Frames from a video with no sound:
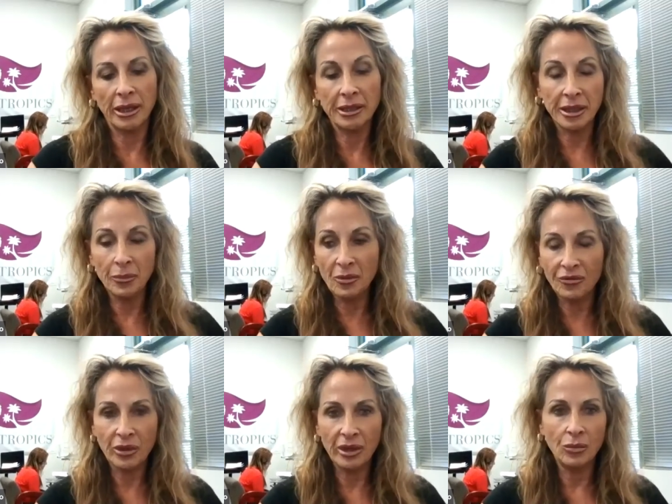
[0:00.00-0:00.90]
and
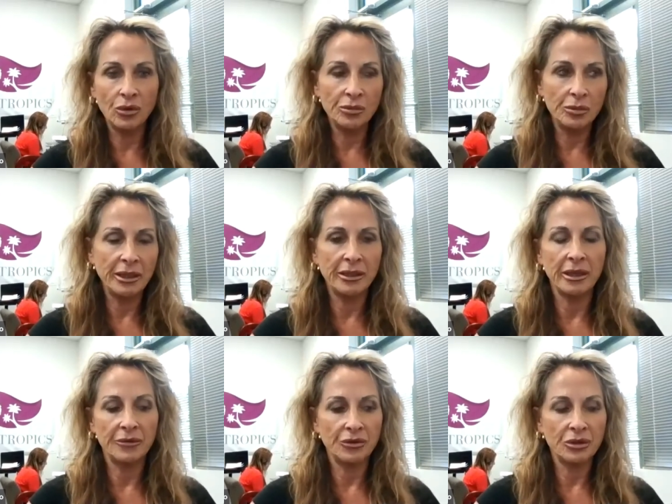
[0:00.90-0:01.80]
Epilfree would be
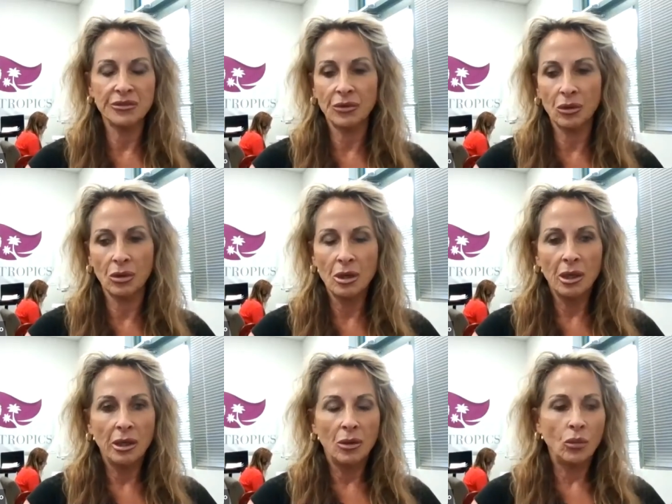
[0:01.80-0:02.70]
that, first of all,
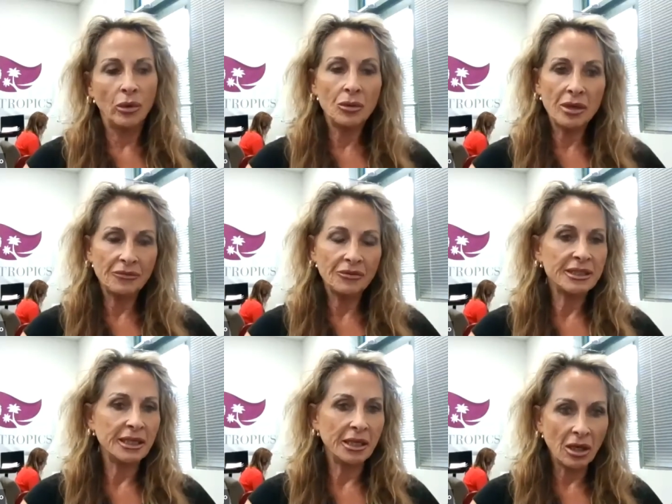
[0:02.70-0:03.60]
we don't have to
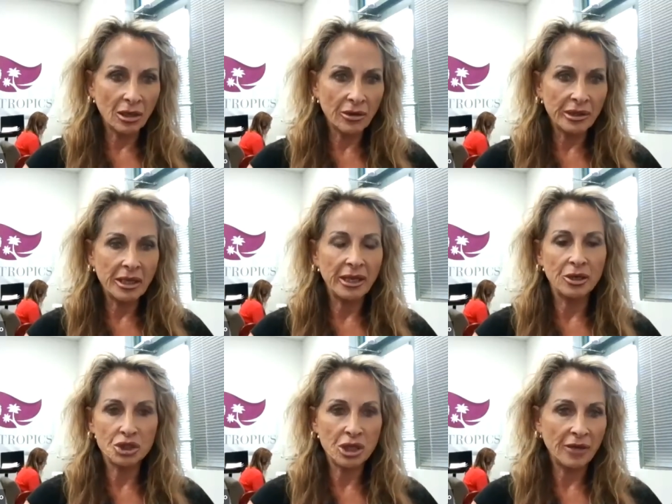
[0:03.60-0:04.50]
see color in the
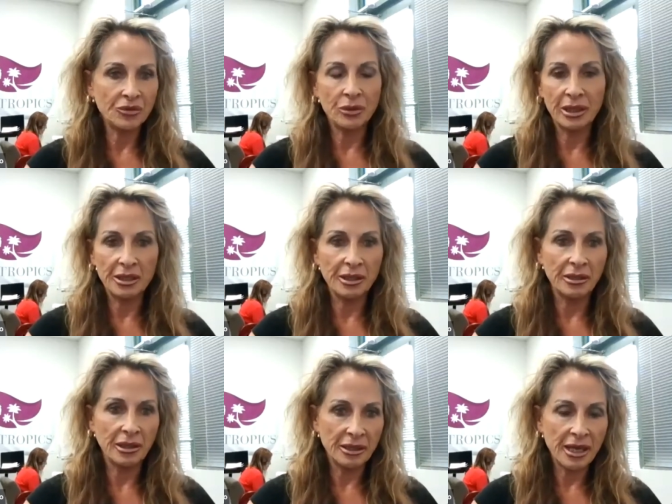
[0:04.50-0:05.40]
hair shaft or
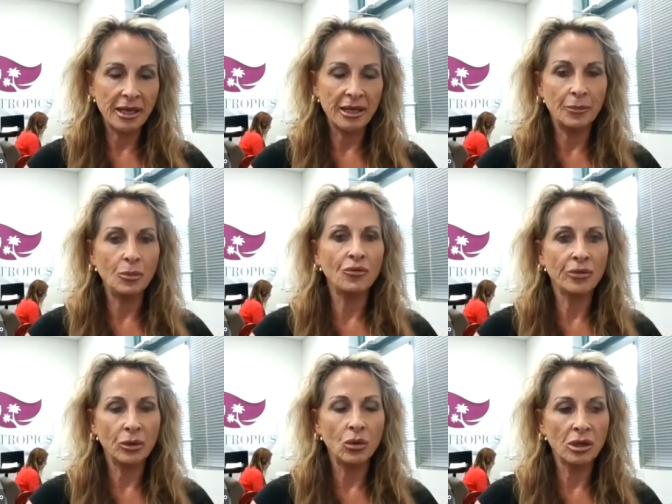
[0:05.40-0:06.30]
anything like that.
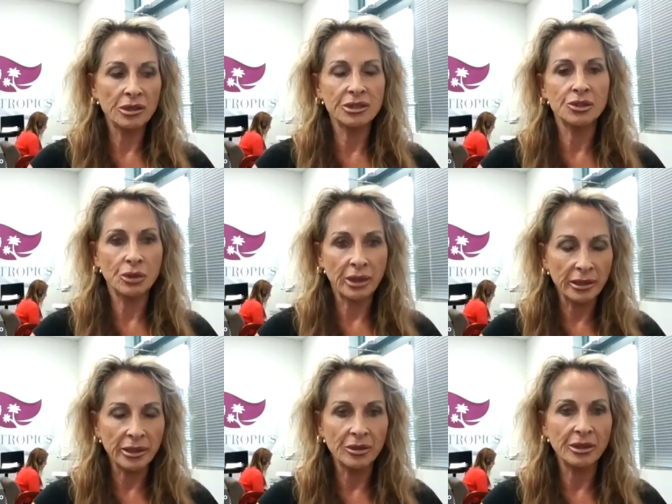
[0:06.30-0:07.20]
Epilfree works
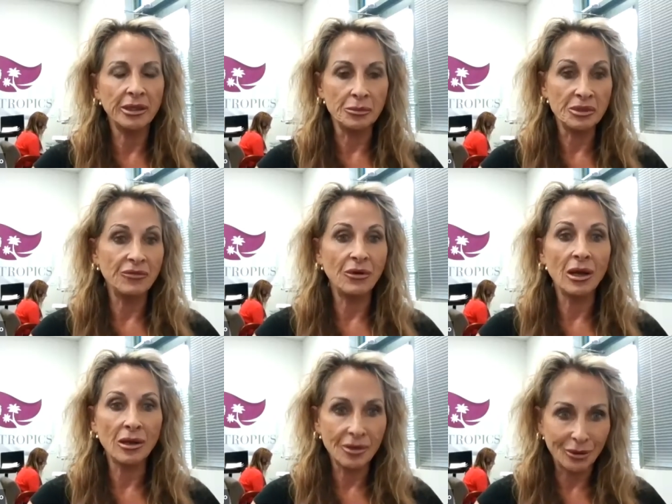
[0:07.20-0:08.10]
strictly on an empty
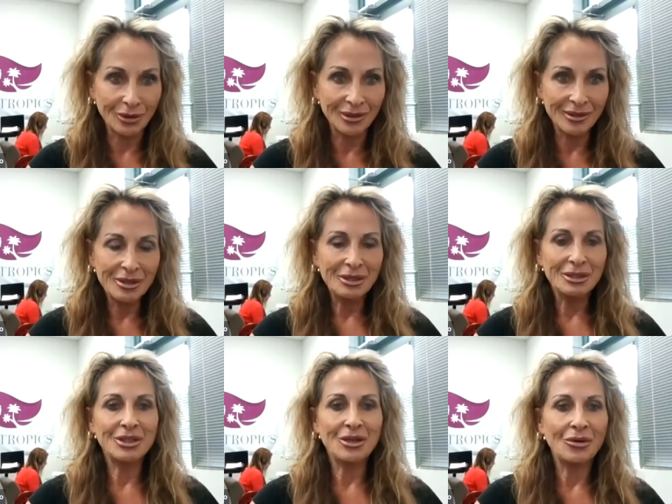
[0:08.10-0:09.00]
follicle.
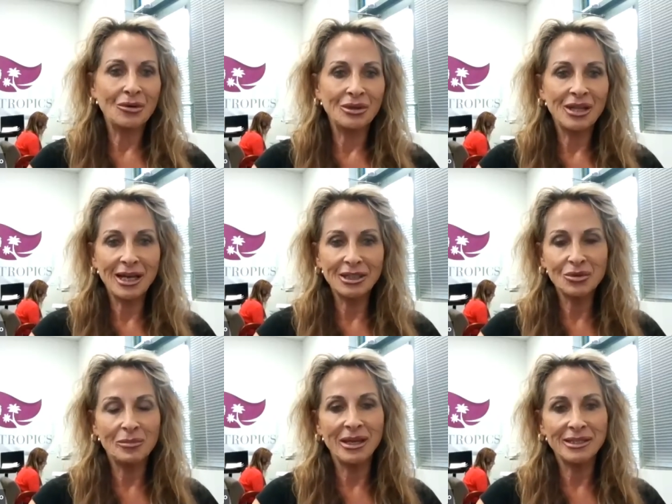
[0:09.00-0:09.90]
So that's
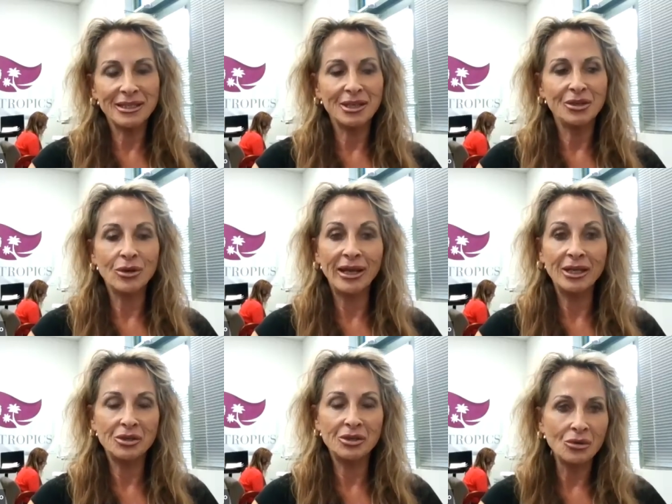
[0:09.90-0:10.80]
what makes it a
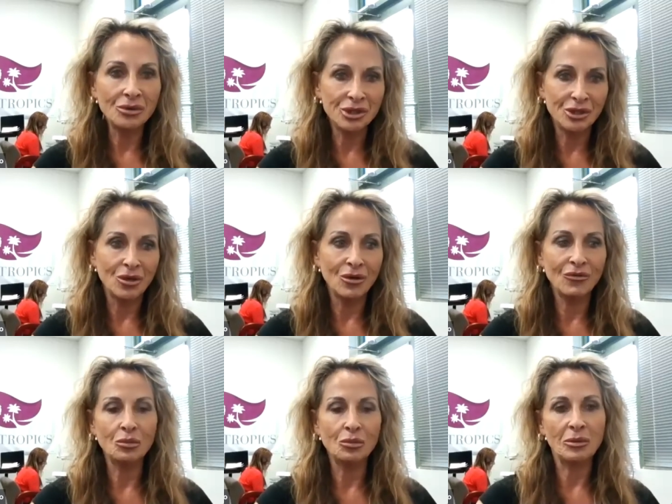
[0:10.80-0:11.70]
great go-to
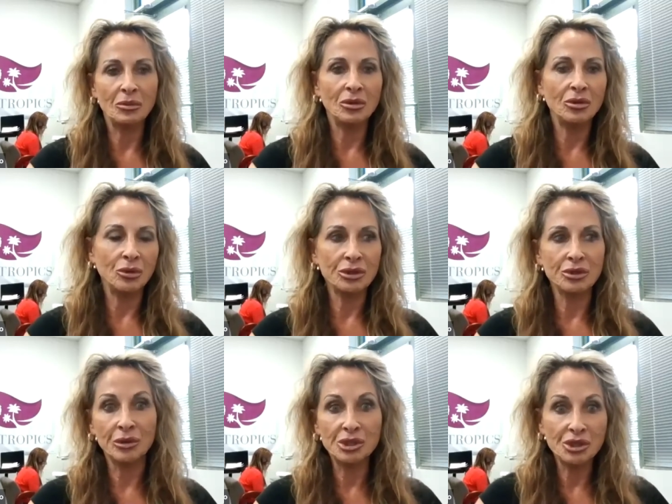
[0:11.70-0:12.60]
for people who are
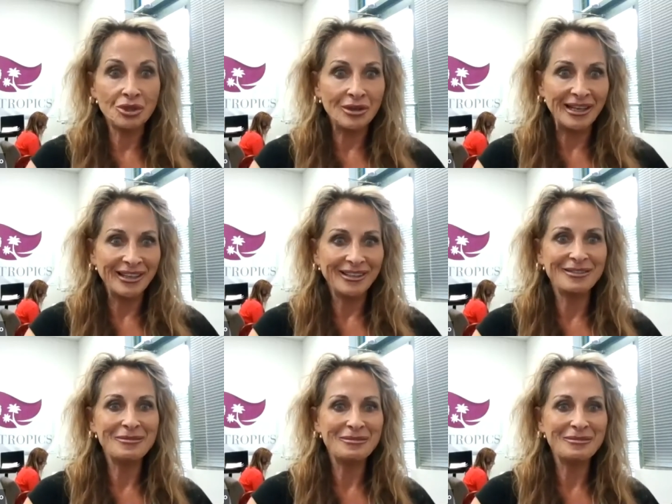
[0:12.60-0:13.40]
doing sugaring.